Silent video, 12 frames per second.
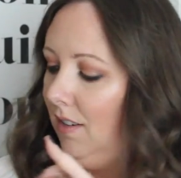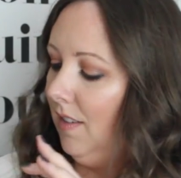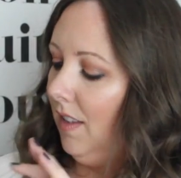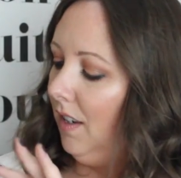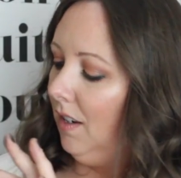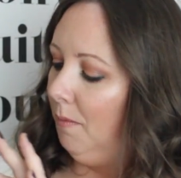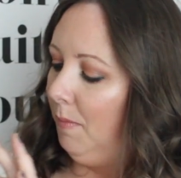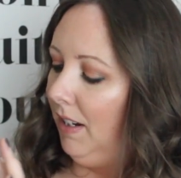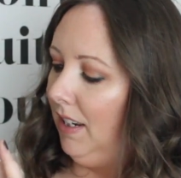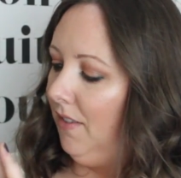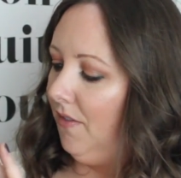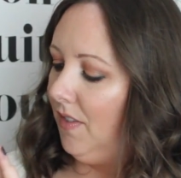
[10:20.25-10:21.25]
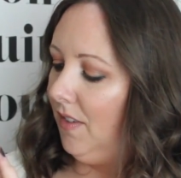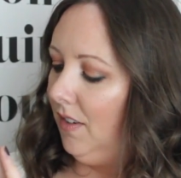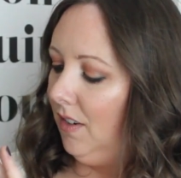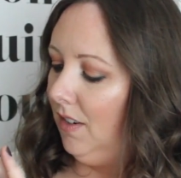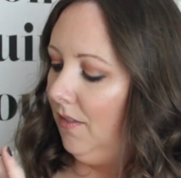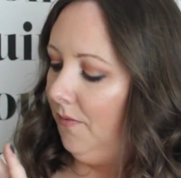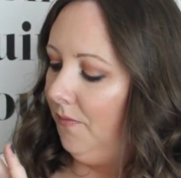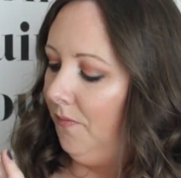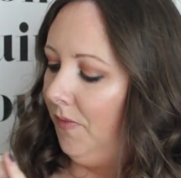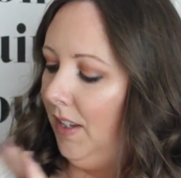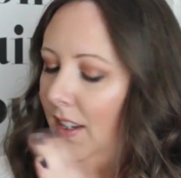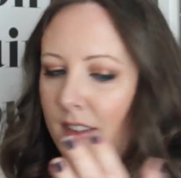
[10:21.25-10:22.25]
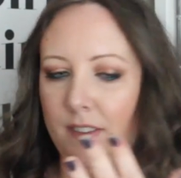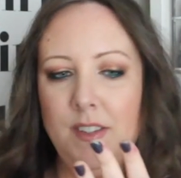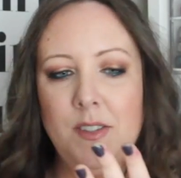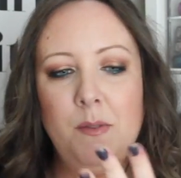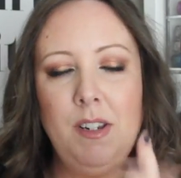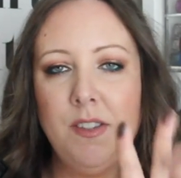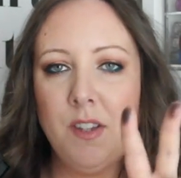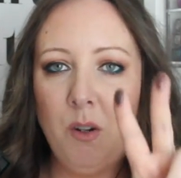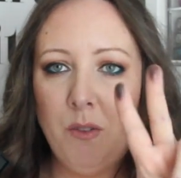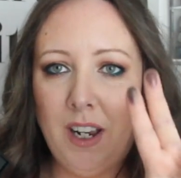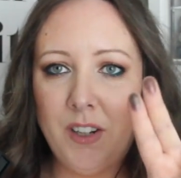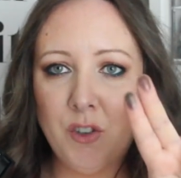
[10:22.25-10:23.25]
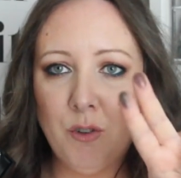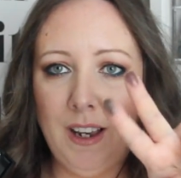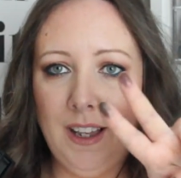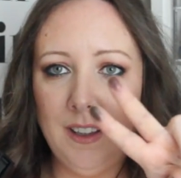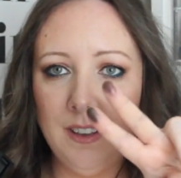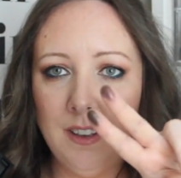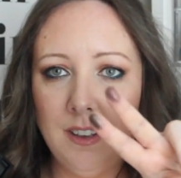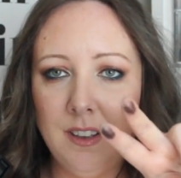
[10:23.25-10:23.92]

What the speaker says: It's kind of magnificent. This one is Au Naturel.